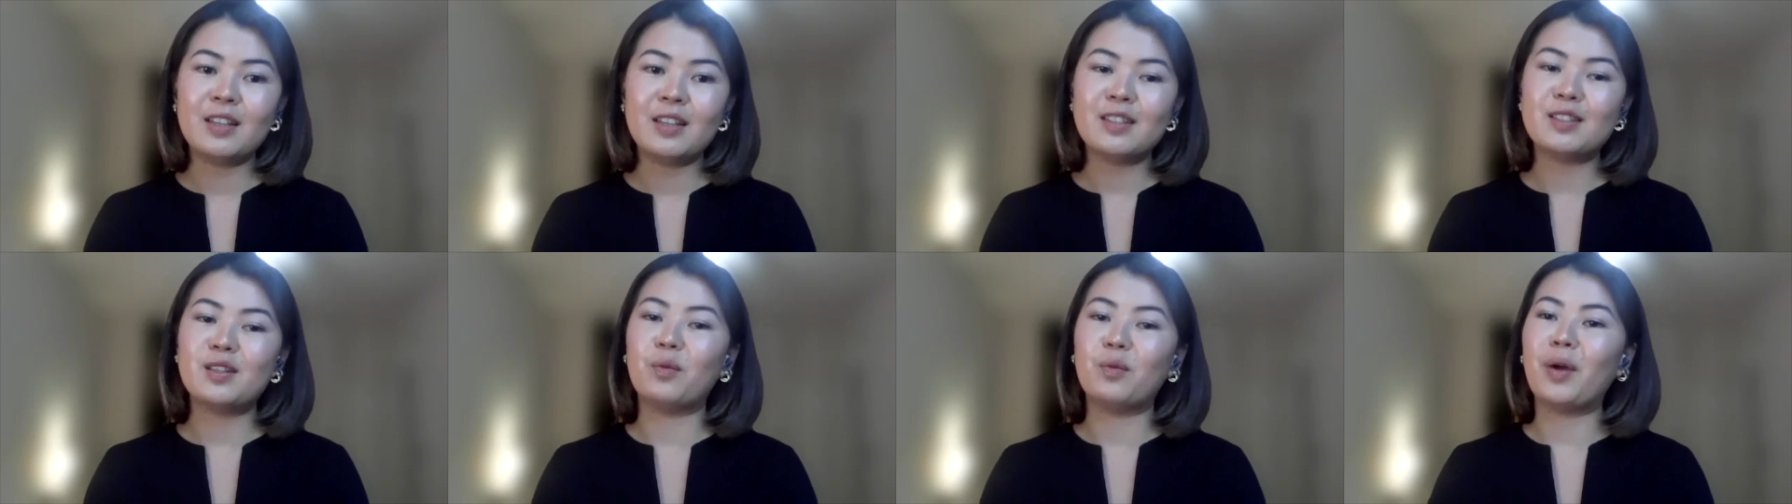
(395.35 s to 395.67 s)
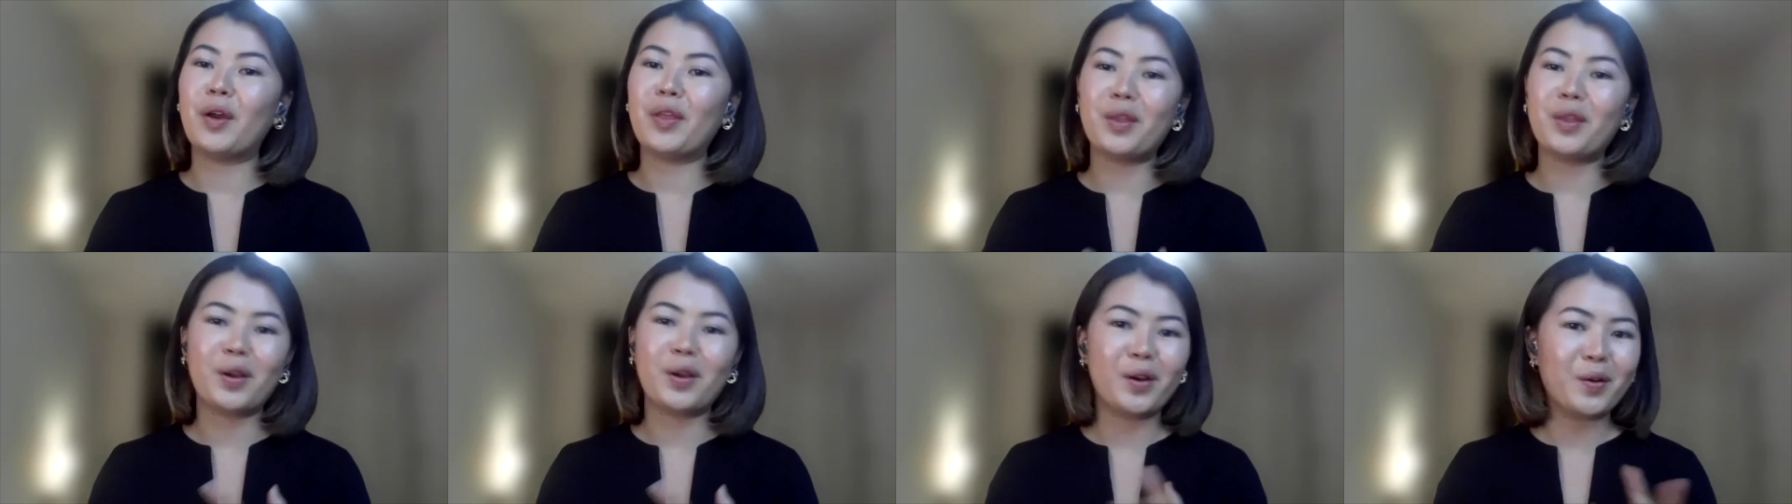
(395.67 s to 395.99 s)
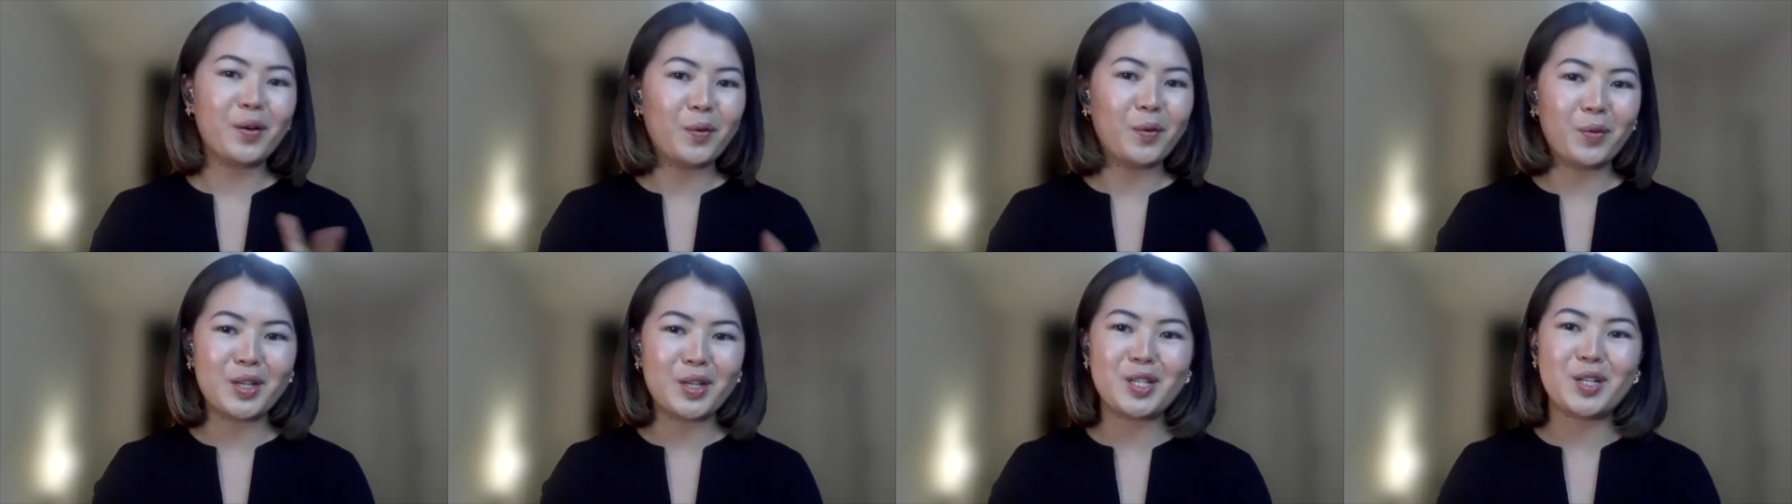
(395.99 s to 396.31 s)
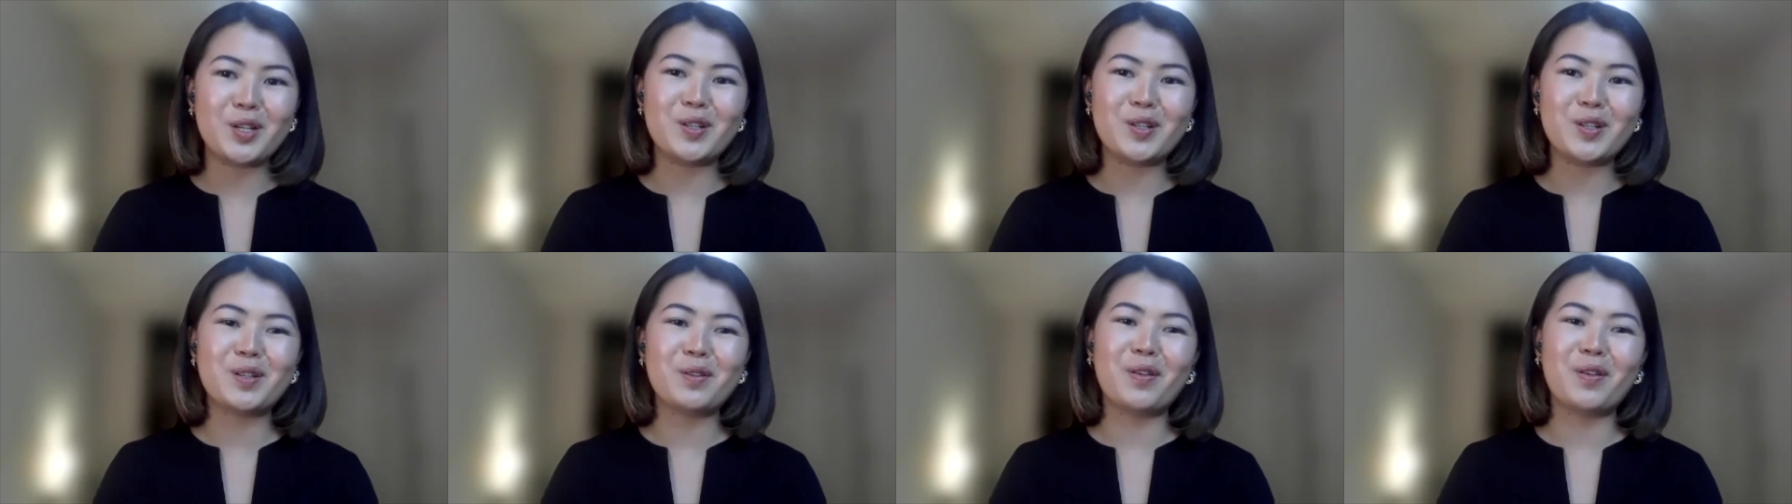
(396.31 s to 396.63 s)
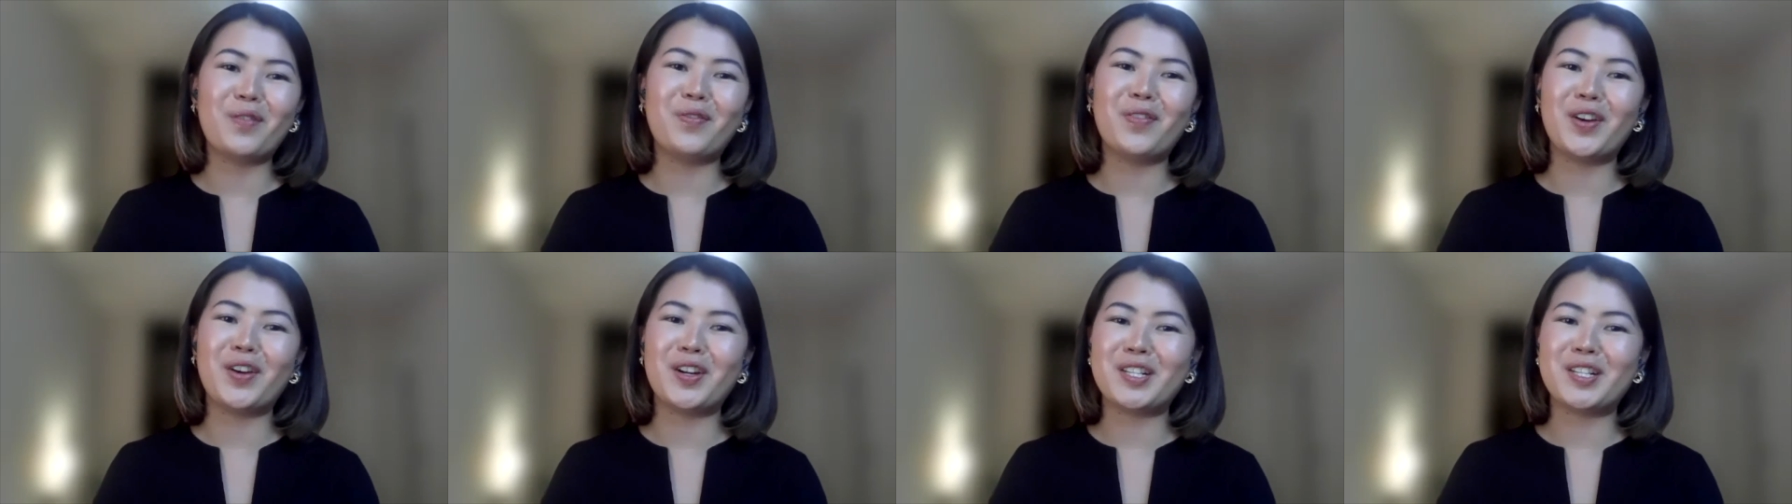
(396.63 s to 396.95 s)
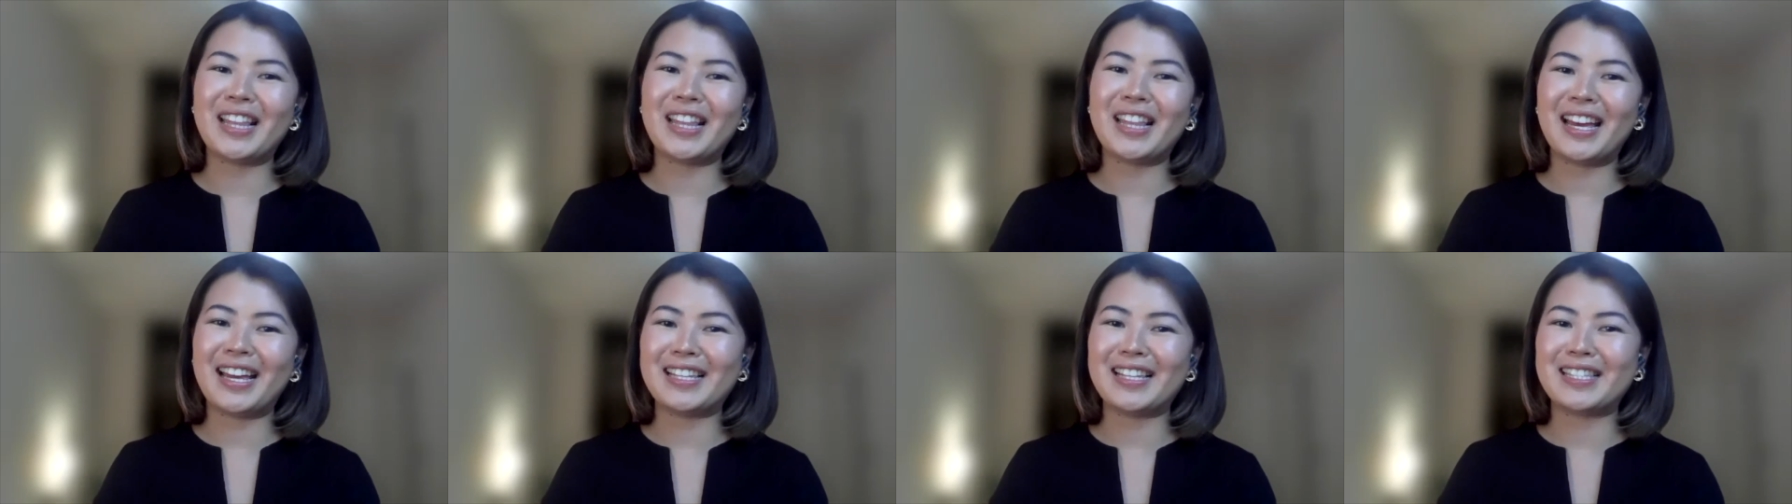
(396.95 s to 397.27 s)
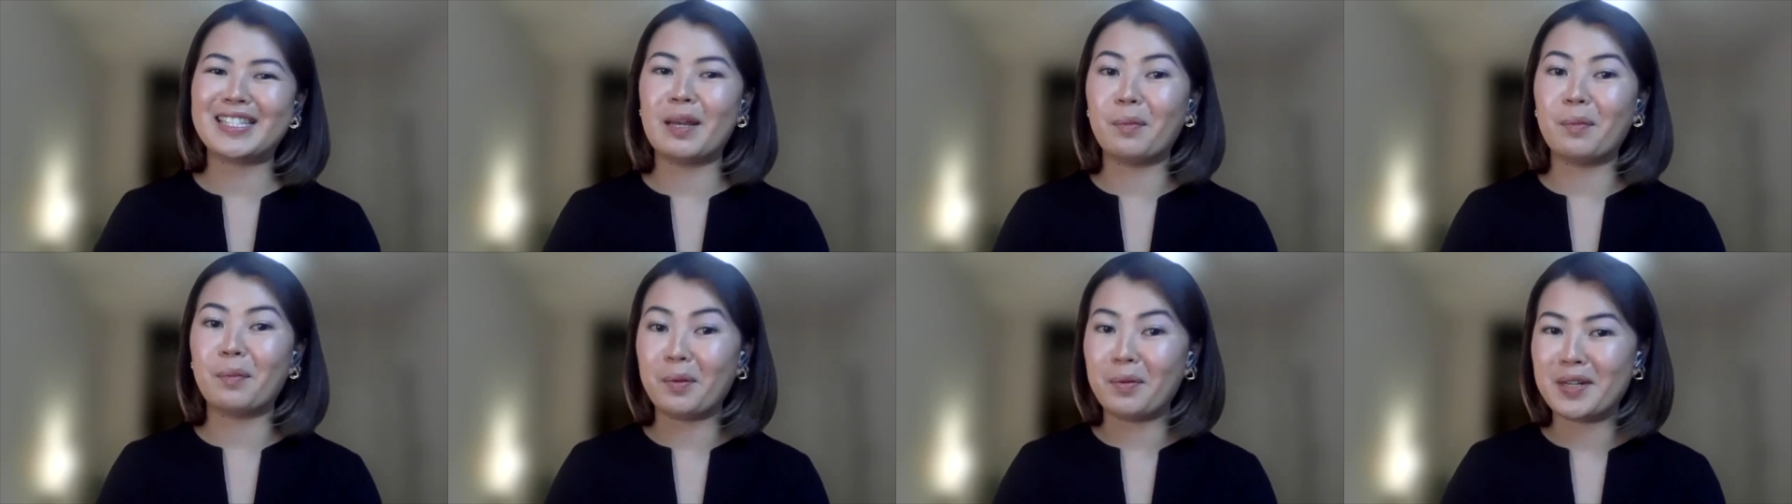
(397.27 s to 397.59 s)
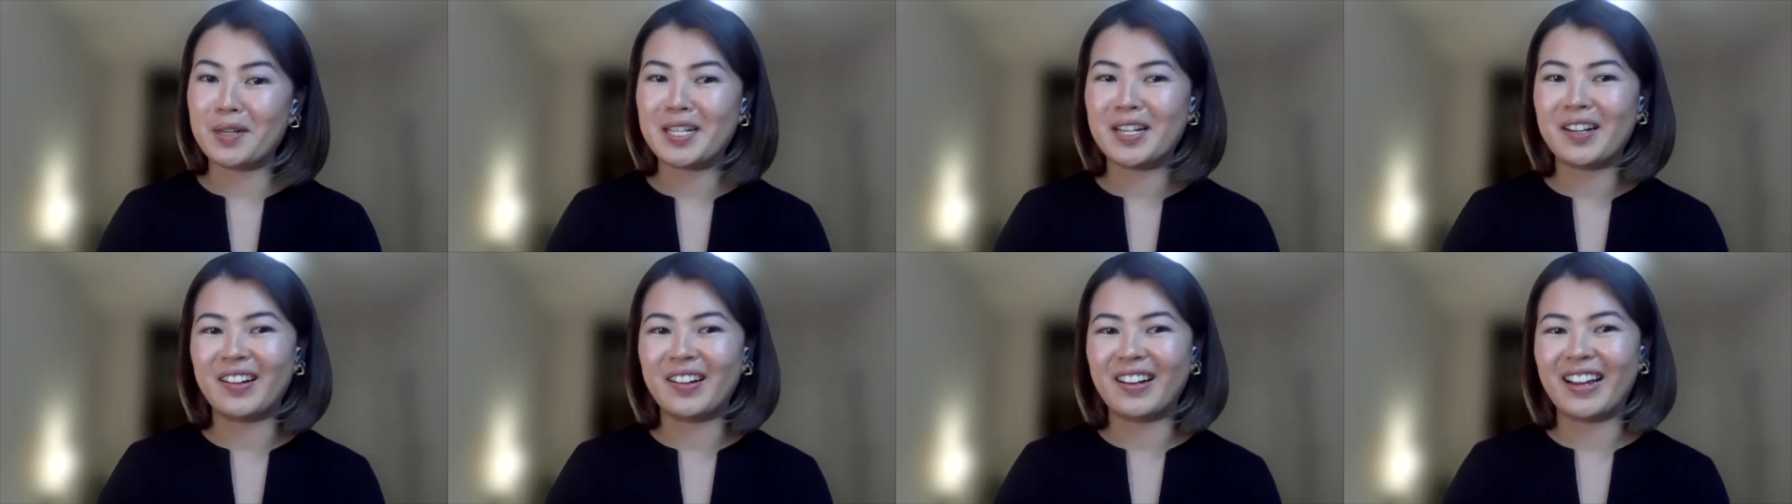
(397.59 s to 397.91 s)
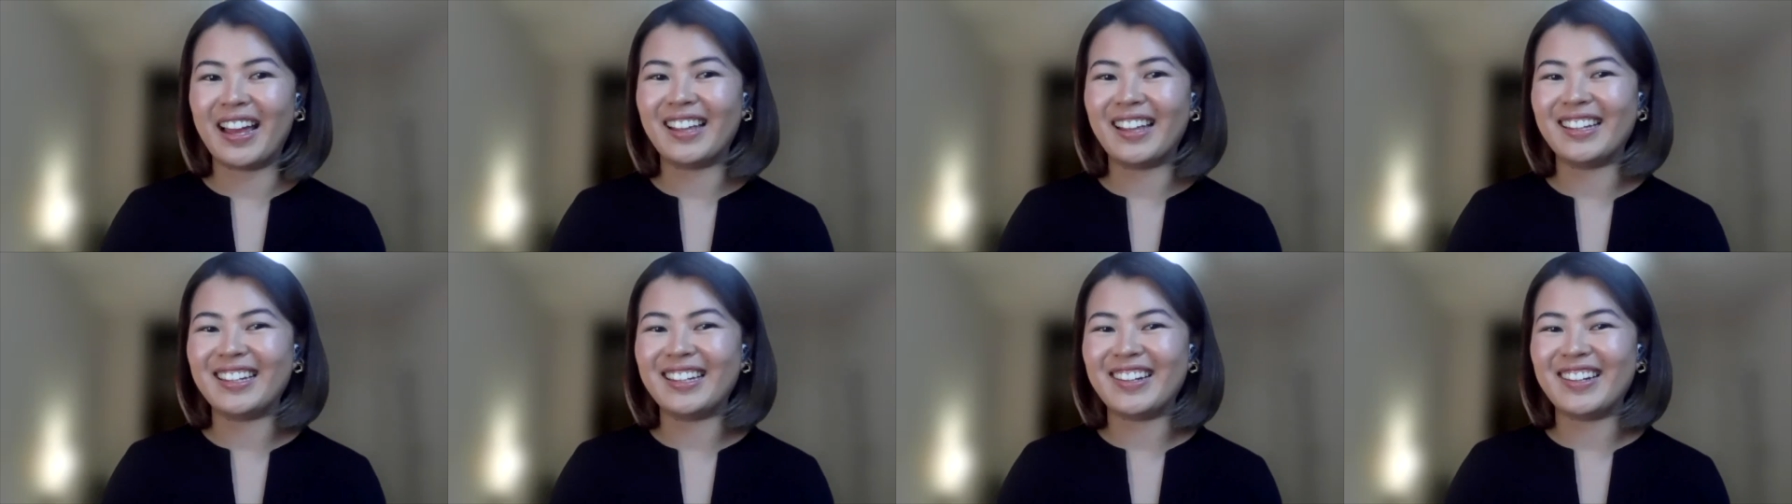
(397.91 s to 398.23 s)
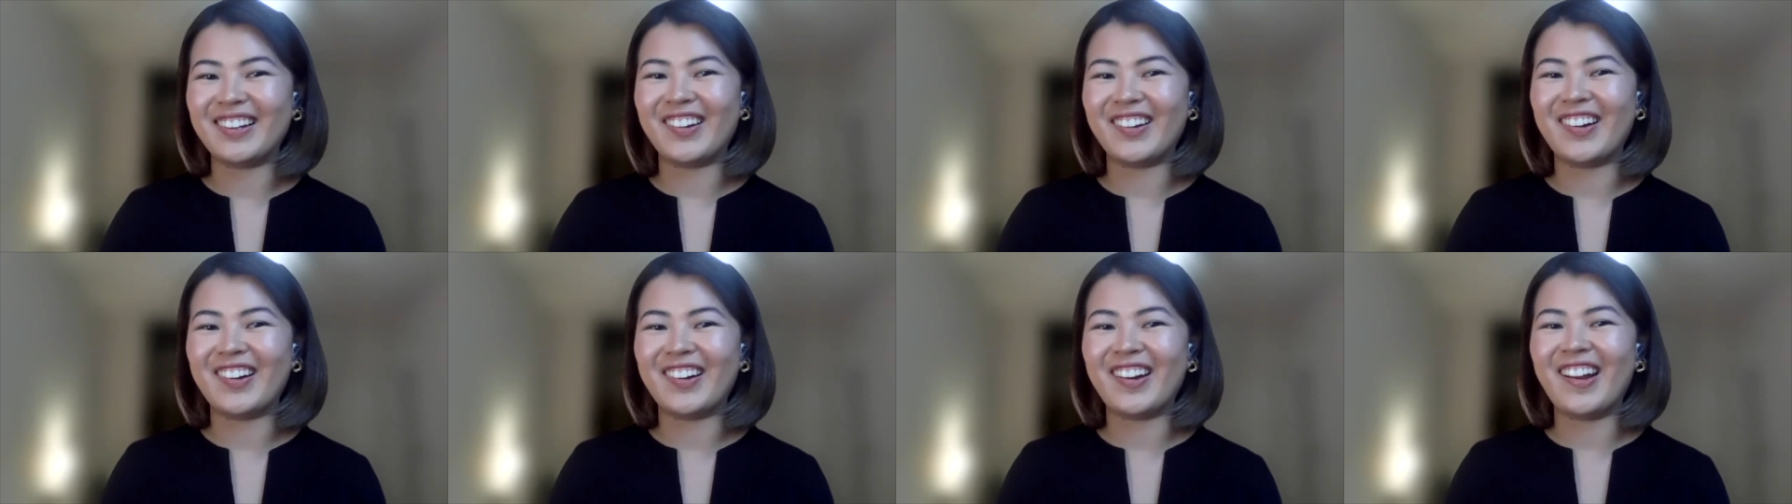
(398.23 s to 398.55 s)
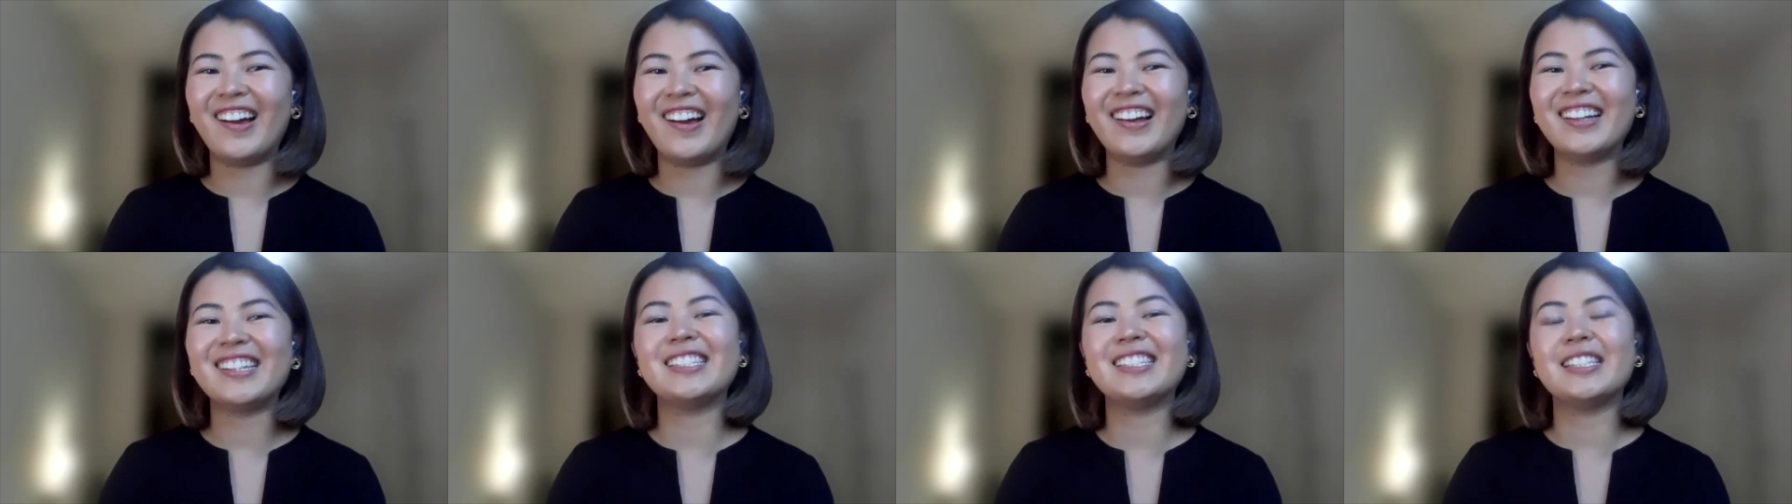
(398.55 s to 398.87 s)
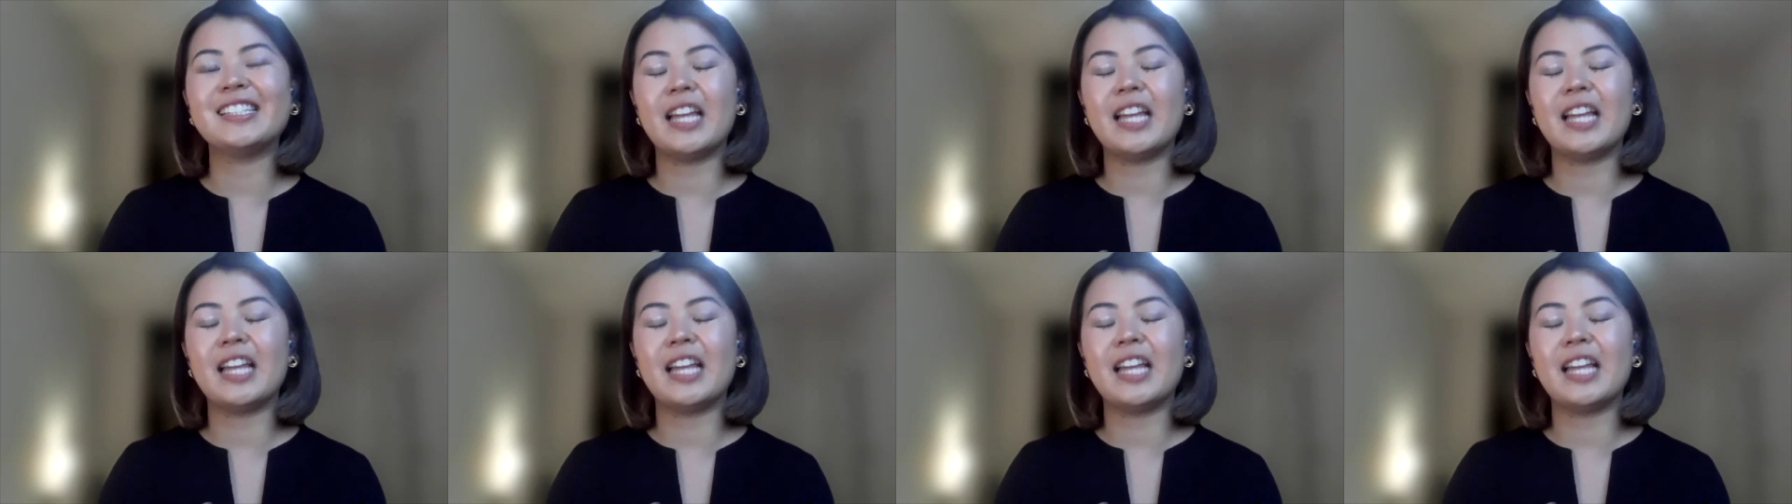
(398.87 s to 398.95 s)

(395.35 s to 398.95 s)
So whether we choose to refer to that as double materiality or not,